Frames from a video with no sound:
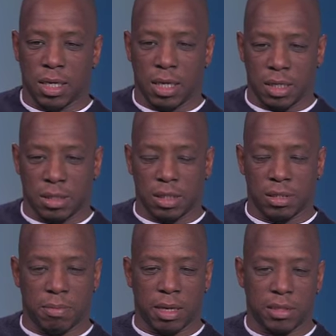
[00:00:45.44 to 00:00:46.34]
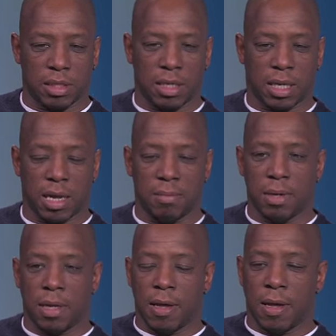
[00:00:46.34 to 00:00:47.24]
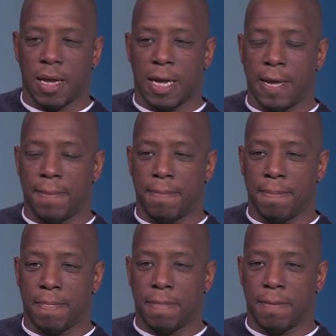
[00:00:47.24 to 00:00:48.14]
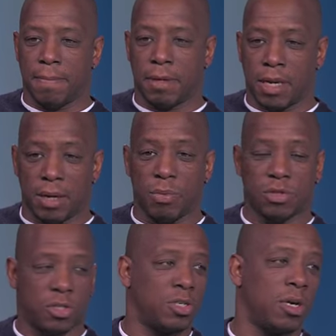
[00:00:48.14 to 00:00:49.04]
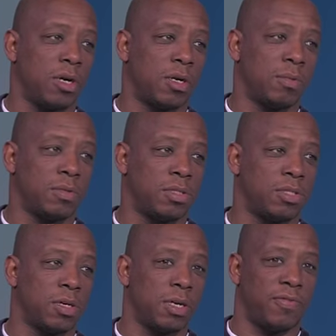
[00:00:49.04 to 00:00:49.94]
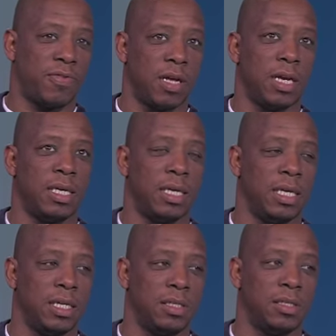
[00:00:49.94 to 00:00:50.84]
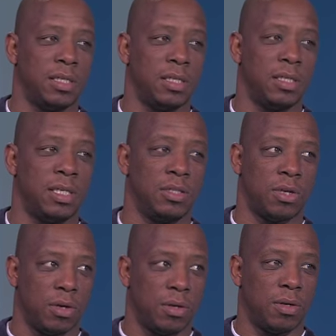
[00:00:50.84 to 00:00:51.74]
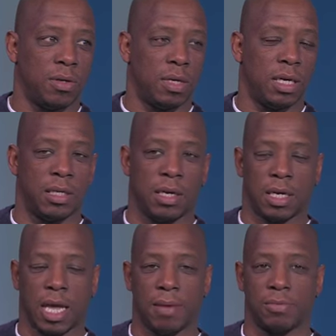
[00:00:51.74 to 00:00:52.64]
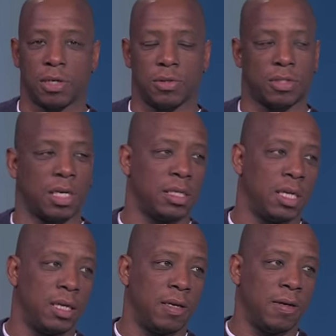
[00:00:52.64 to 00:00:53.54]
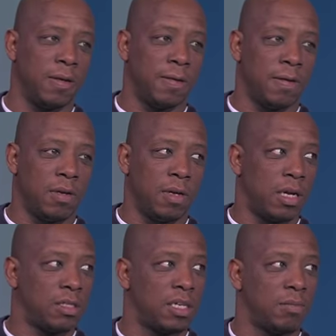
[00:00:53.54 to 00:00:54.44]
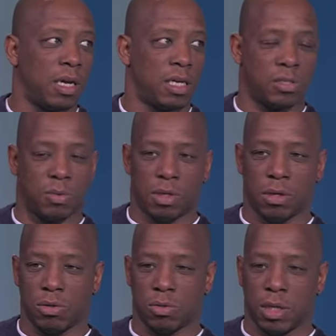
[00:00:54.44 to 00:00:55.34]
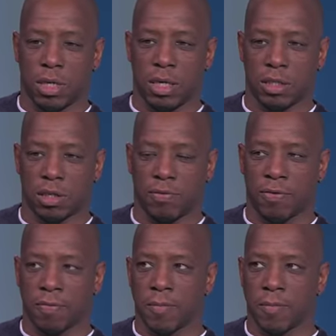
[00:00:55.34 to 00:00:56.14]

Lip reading: he's immense in the game. But like, it was a shock. It was a shock that finally he's gone, and you know, it came so suddenly. You know, it seemed like it's one of those where yes, I've